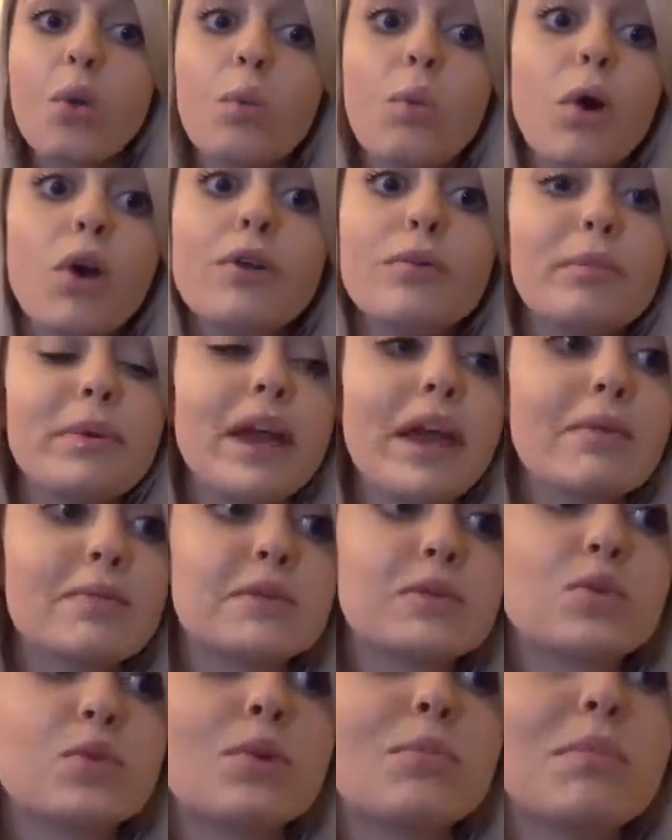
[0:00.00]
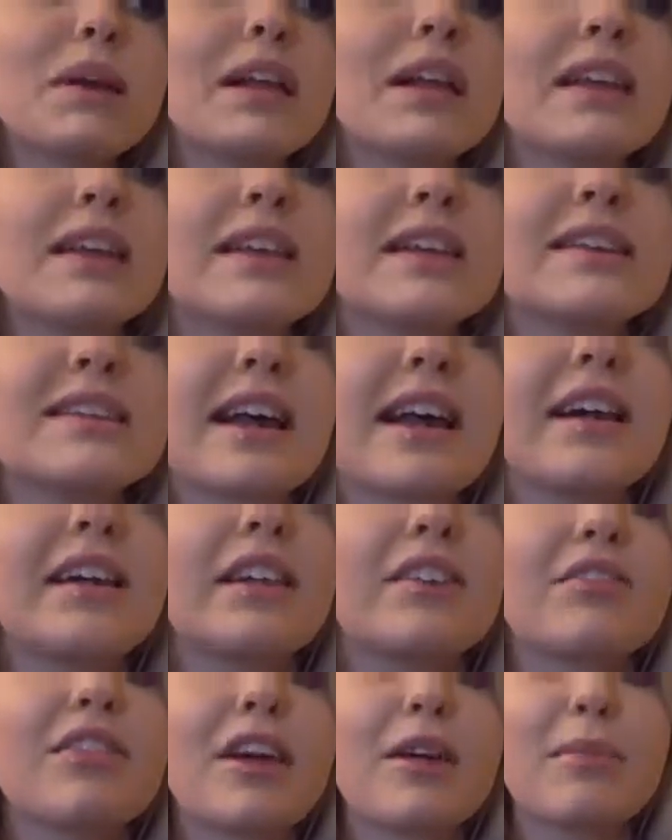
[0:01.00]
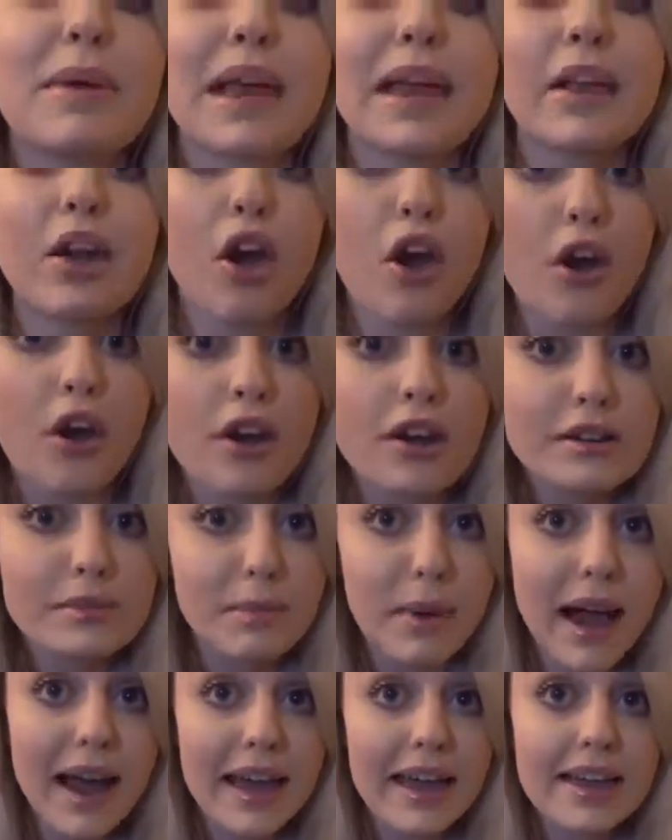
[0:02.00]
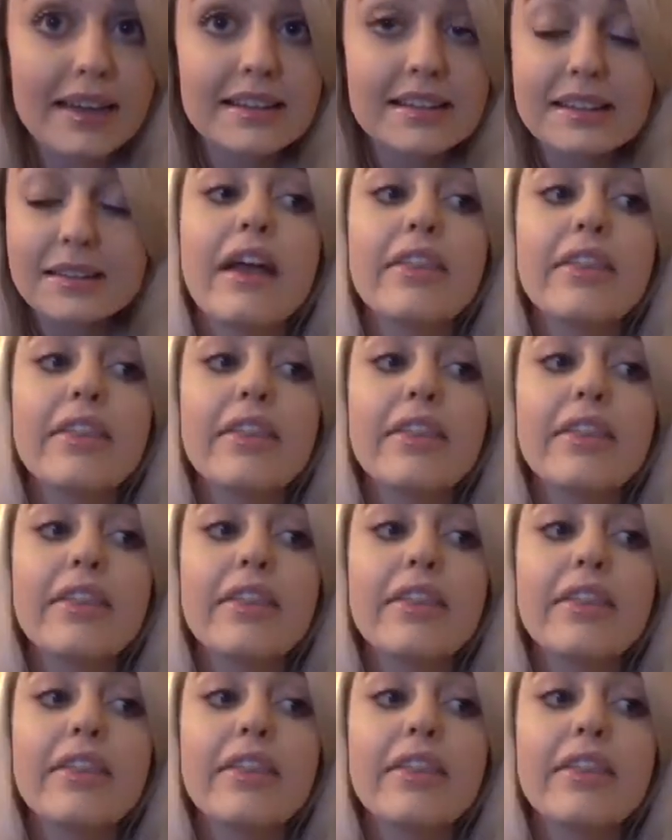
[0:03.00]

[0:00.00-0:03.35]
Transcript: won't be able to immediately tell if they're being hurt by it,